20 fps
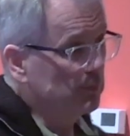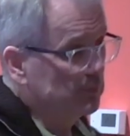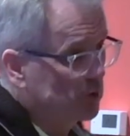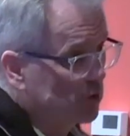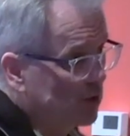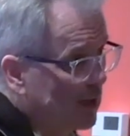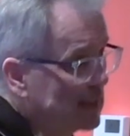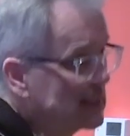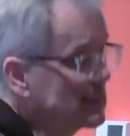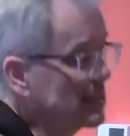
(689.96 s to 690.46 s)

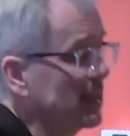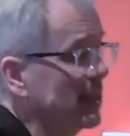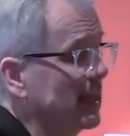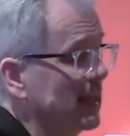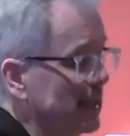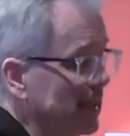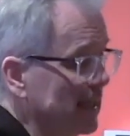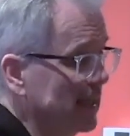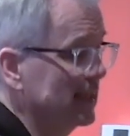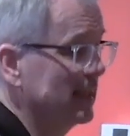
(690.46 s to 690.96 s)

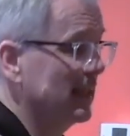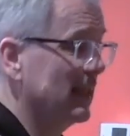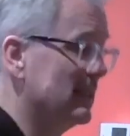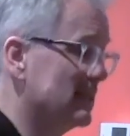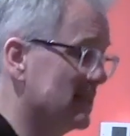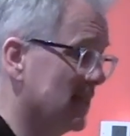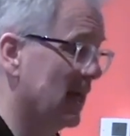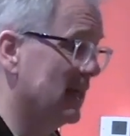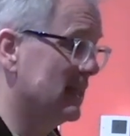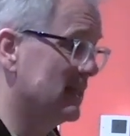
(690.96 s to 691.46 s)
translating
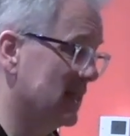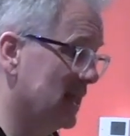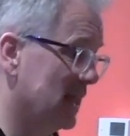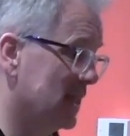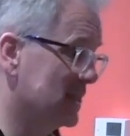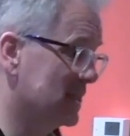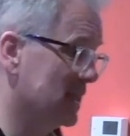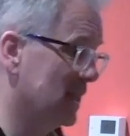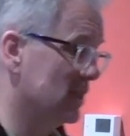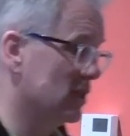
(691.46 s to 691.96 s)
these
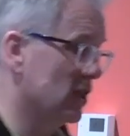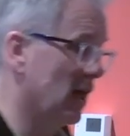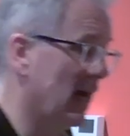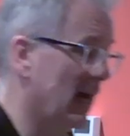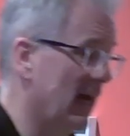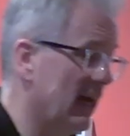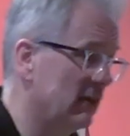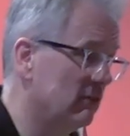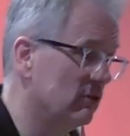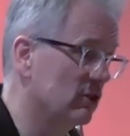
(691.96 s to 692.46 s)
ideas into
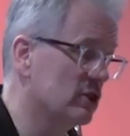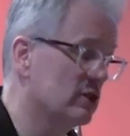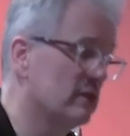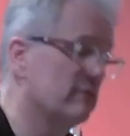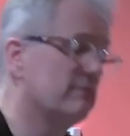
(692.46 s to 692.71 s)
Irish,